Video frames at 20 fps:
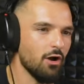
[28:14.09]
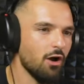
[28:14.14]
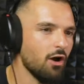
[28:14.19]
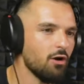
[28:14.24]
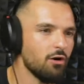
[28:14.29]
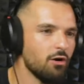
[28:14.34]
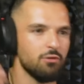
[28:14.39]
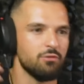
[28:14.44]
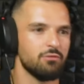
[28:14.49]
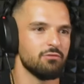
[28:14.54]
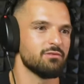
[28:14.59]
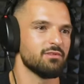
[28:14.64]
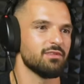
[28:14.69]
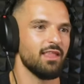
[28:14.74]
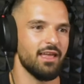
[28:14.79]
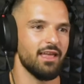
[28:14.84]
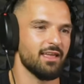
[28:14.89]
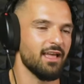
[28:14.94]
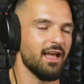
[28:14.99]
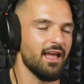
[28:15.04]
Oh,
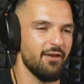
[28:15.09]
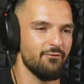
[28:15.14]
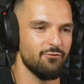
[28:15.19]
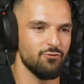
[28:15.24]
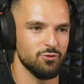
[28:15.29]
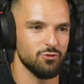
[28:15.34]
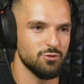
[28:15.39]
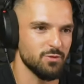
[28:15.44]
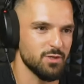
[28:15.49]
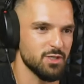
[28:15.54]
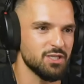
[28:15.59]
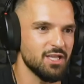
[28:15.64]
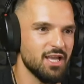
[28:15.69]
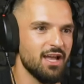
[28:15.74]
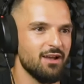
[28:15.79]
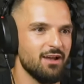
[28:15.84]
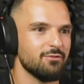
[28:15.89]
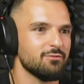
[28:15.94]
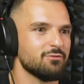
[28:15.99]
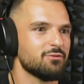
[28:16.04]
like I have to switch
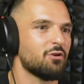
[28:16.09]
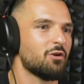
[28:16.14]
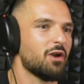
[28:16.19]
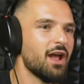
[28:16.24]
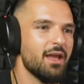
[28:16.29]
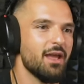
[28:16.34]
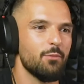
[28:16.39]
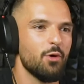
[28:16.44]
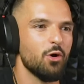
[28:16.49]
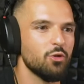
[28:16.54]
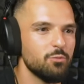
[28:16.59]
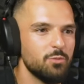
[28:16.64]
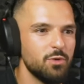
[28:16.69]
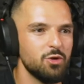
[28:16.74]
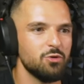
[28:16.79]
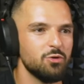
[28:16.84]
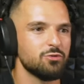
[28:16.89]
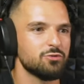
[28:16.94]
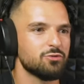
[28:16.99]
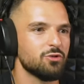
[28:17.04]
sound, or I am on
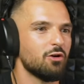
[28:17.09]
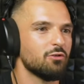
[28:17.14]
mute.